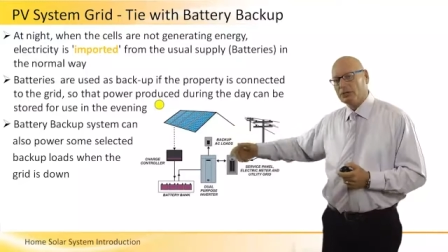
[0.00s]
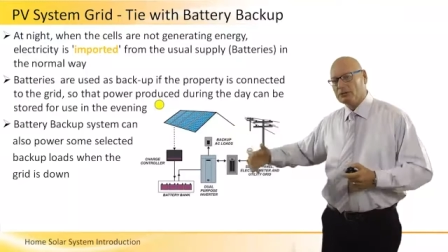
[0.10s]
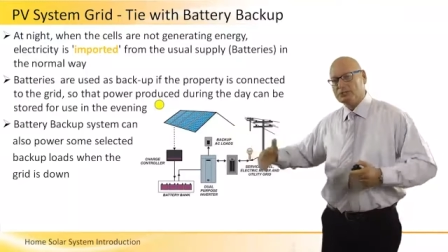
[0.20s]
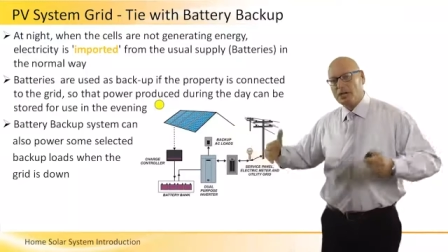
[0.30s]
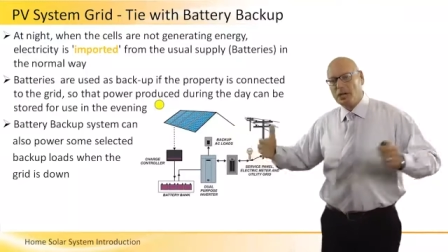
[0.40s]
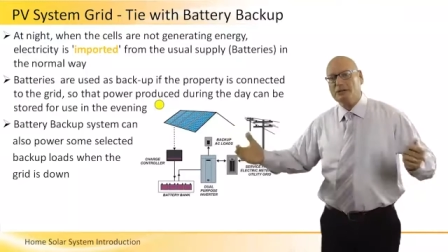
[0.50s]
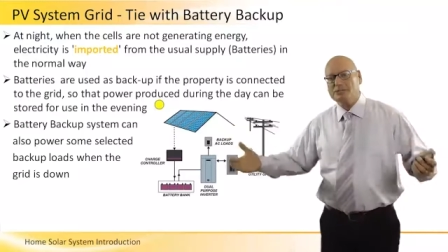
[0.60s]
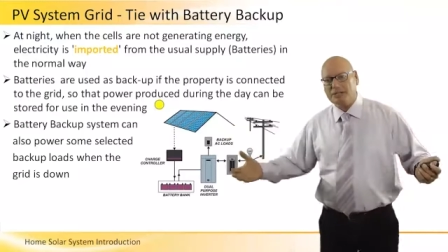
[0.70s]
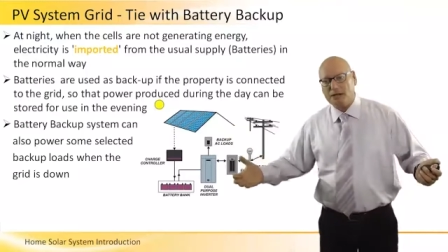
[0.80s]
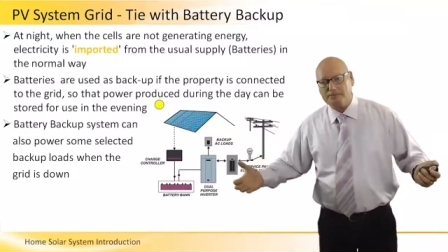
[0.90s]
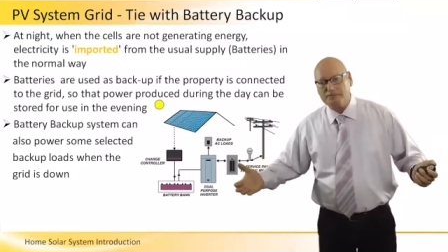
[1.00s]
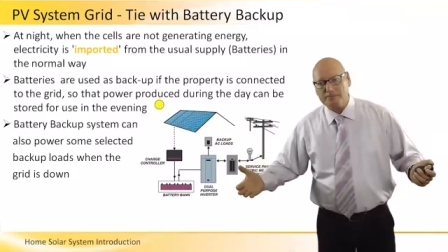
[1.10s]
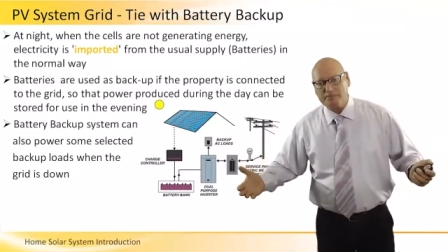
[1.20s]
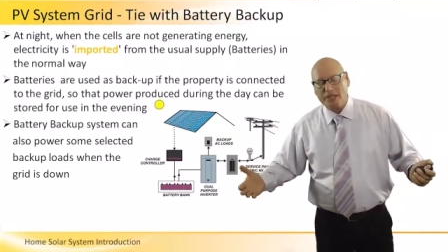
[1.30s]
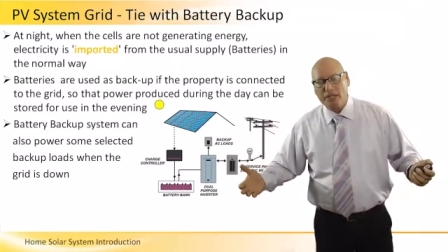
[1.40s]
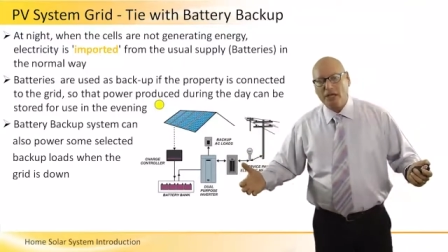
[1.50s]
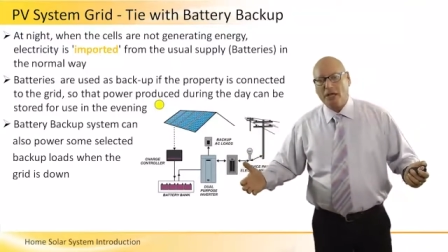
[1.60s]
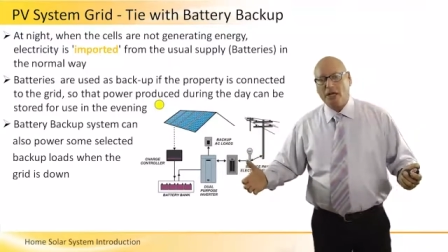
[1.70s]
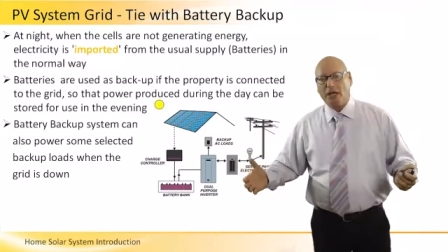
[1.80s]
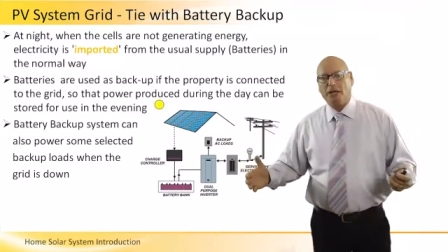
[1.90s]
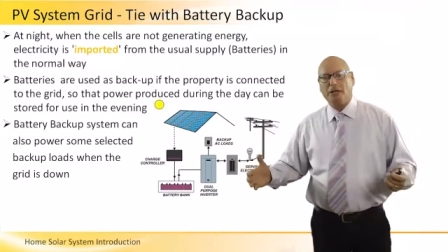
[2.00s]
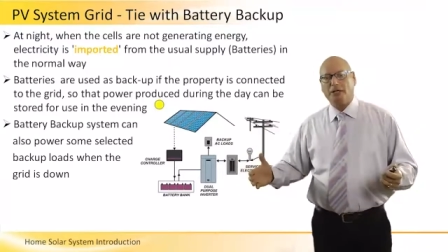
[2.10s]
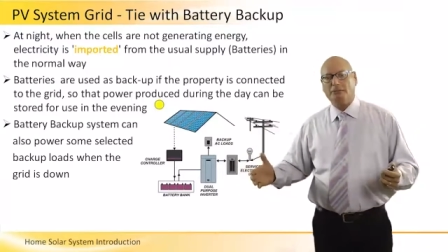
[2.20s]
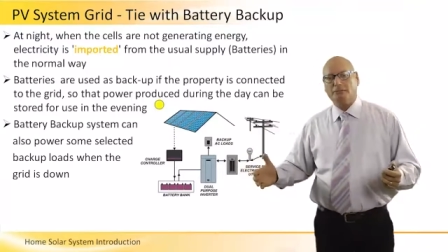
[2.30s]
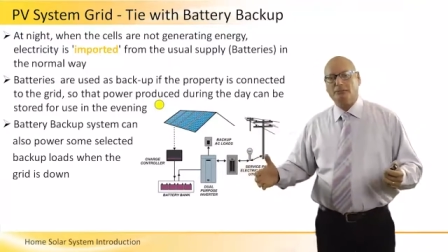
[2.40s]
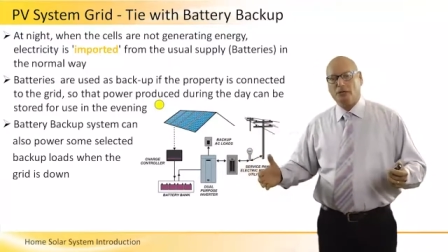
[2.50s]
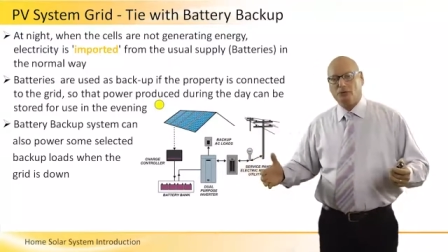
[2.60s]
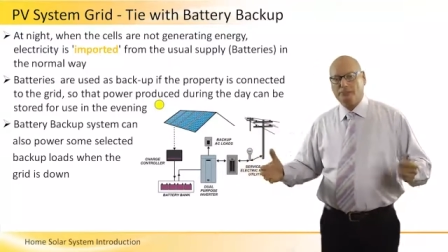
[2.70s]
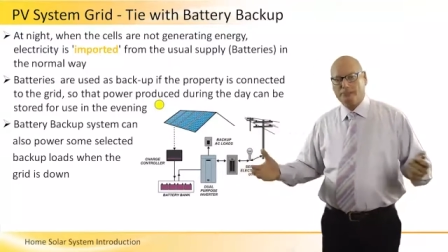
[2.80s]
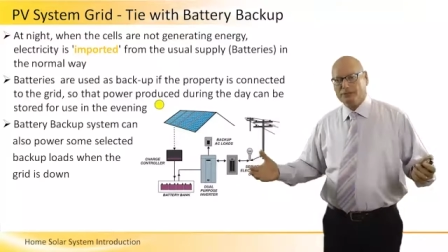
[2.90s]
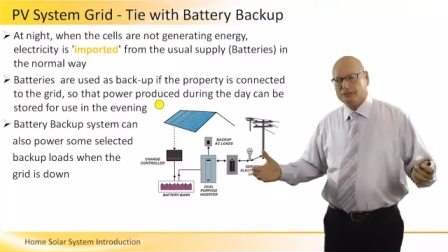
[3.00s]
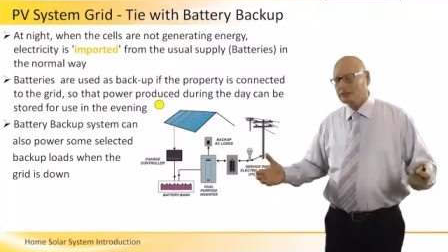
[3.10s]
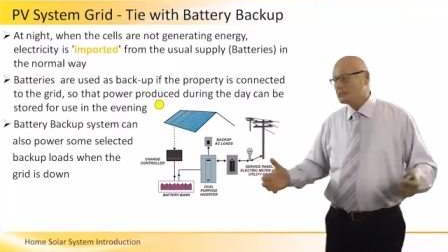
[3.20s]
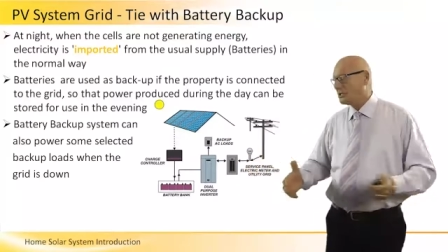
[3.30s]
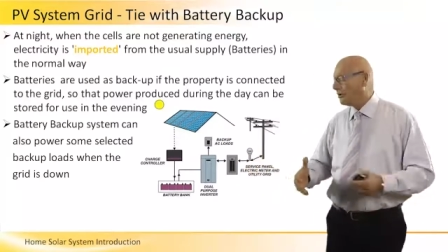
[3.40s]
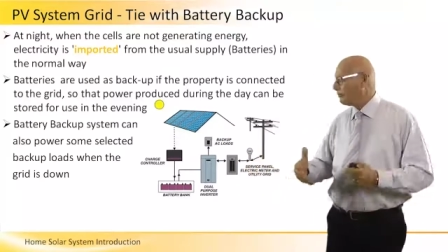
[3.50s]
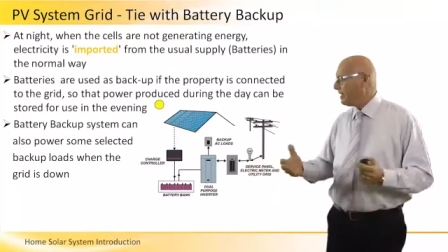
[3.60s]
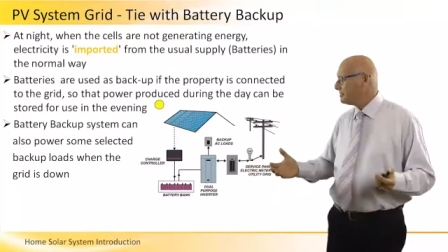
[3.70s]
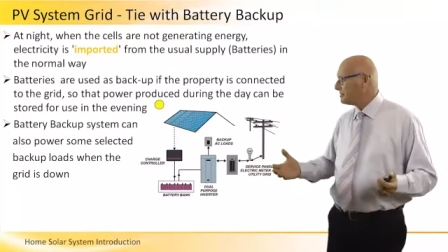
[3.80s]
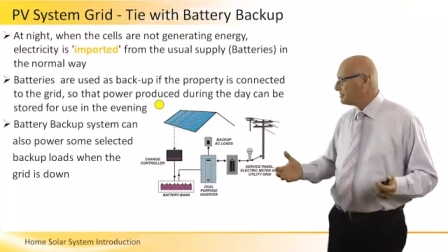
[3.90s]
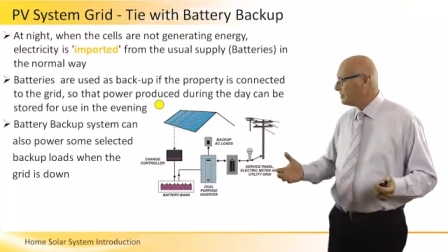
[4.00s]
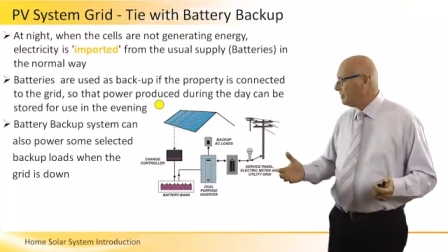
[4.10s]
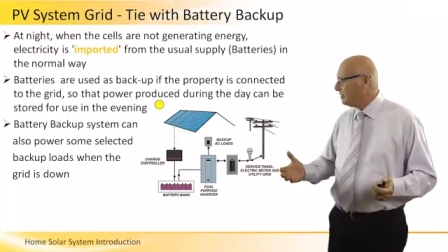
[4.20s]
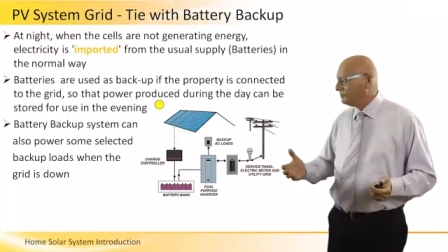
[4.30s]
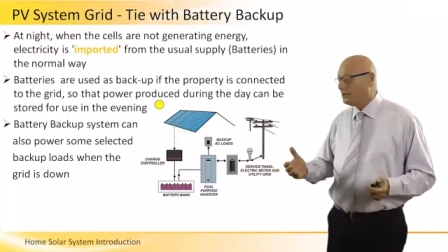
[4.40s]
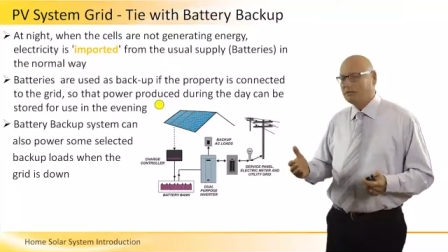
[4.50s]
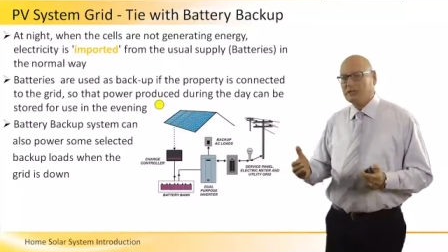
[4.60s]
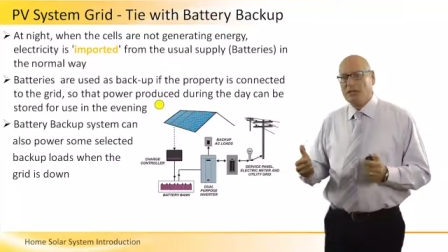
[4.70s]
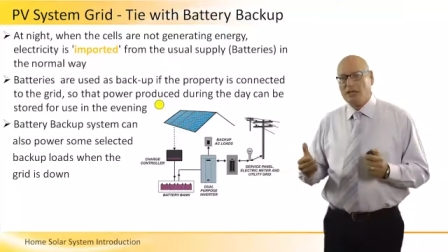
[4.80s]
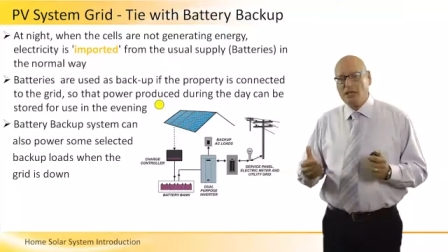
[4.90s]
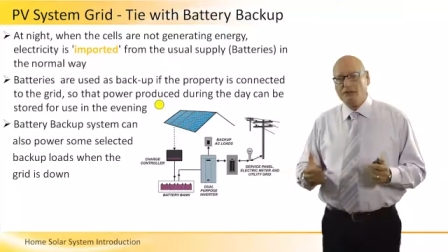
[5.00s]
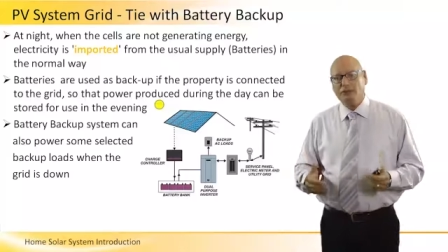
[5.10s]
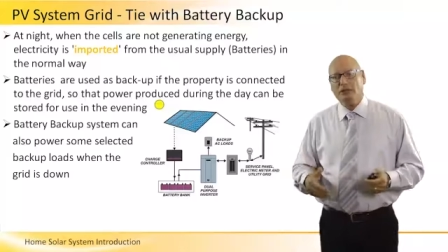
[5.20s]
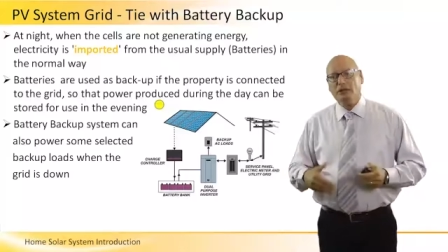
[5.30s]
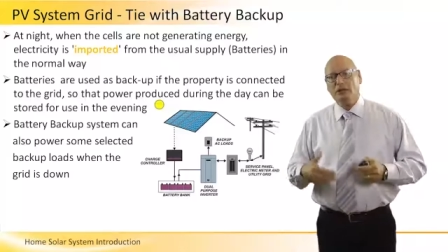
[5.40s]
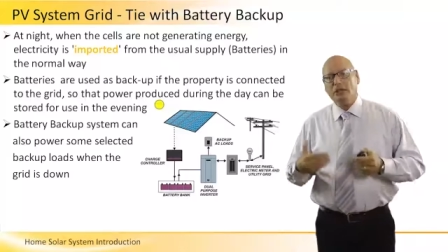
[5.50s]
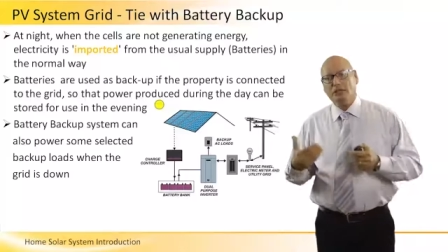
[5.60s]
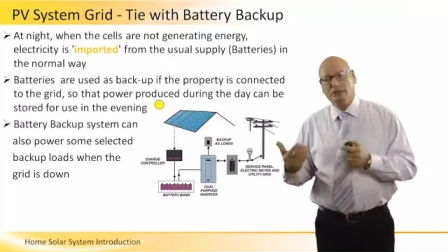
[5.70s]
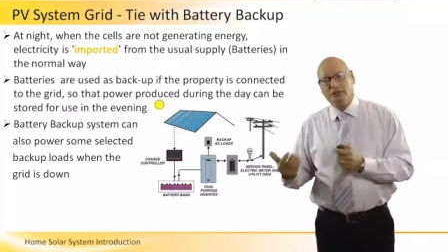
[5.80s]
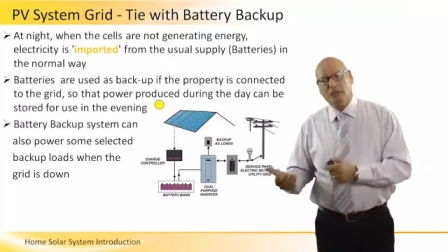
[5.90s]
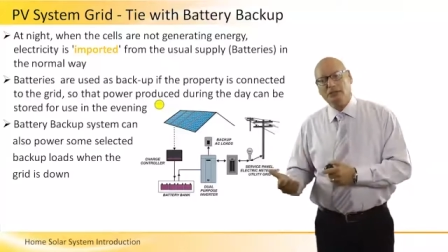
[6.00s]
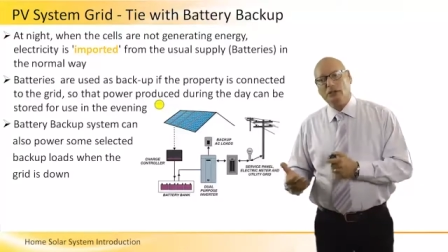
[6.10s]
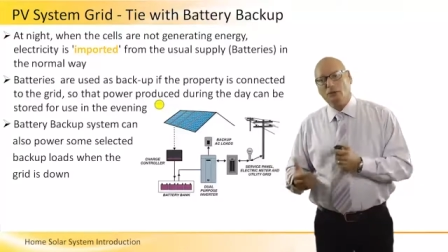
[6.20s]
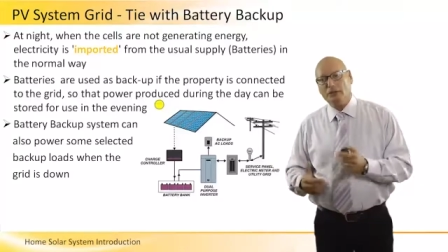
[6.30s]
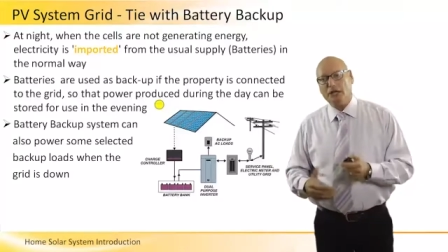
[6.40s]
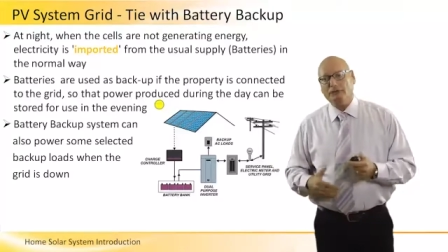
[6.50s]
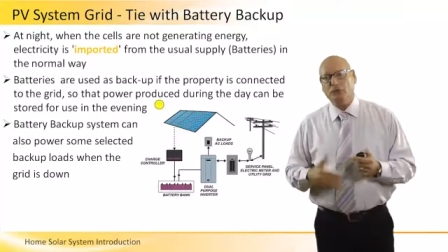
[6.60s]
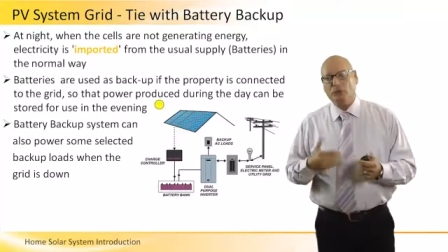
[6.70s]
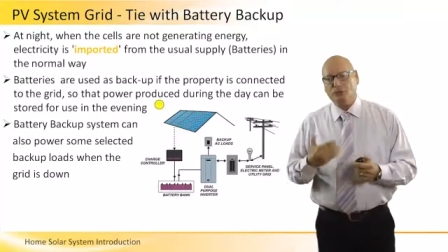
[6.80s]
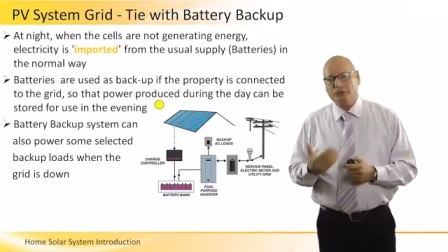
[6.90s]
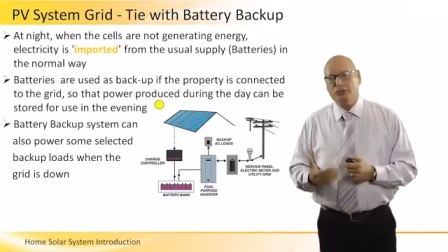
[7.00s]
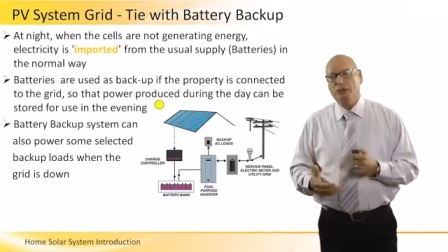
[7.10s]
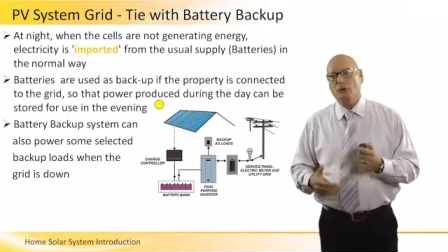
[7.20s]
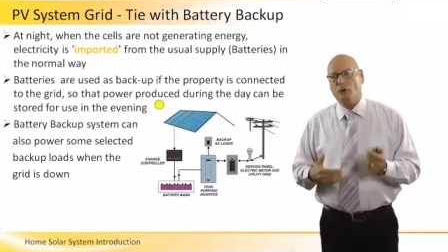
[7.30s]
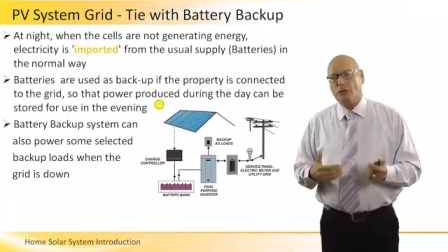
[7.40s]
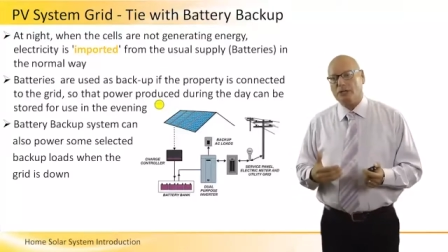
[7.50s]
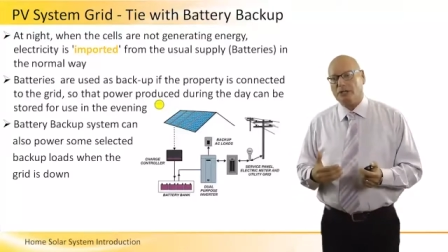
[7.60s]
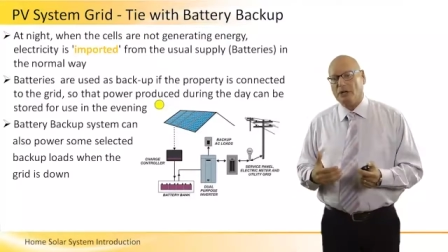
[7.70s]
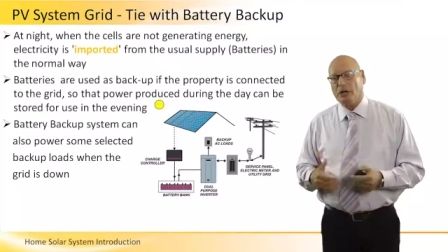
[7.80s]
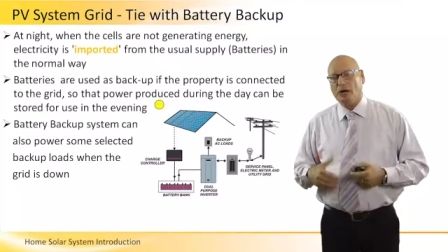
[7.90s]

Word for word: Because there are some um, equipment, some appliances that even at night will have to continue working.